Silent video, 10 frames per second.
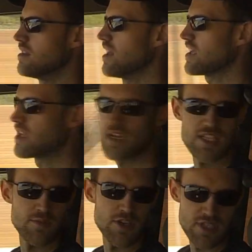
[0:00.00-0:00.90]
lucky
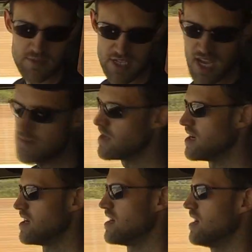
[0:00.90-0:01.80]
customer sometime
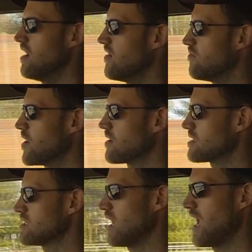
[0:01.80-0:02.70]
of
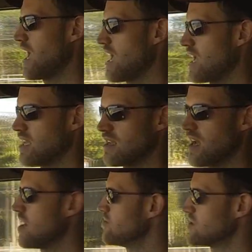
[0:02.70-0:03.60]
Mark's, and
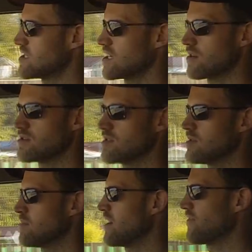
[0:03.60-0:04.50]
I'm just here
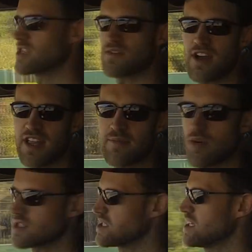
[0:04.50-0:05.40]
doing my Fraser Valley
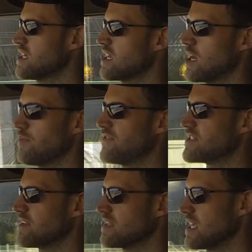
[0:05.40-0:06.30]
Imports thing and help
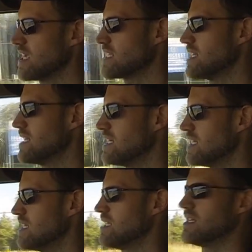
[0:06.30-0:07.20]
facilitate
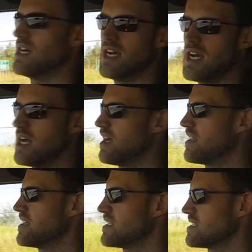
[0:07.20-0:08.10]

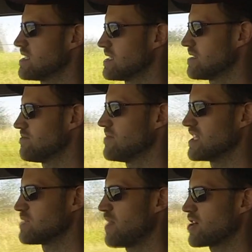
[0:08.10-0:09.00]
this
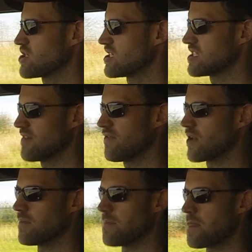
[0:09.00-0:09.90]
inspection and stuff for
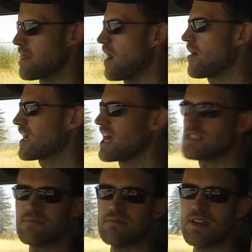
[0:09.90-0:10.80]
them. Alright guys,
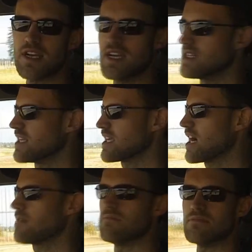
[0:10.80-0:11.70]
take
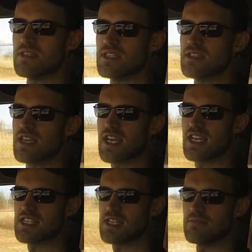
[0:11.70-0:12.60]
care, take
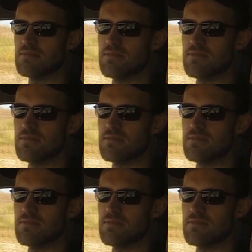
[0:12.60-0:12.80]
it easy.